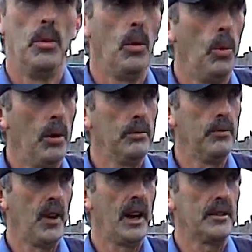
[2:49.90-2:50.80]
But one
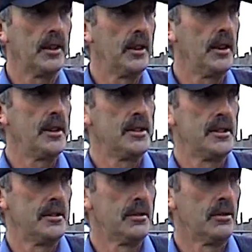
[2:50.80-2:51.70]
factor that
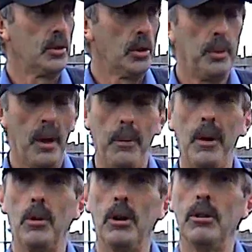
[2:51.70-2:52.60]
could be a
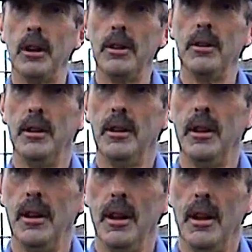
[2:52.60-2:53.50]
bit worrying
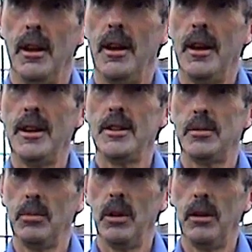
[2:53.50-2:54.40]

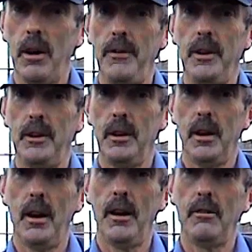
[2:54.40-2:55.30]
is we're having
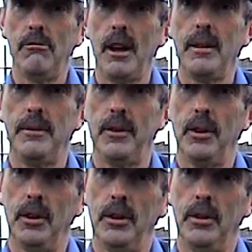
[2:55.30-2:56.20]
higher
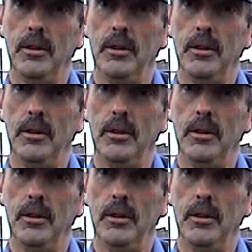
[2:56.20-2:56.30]
rainfall.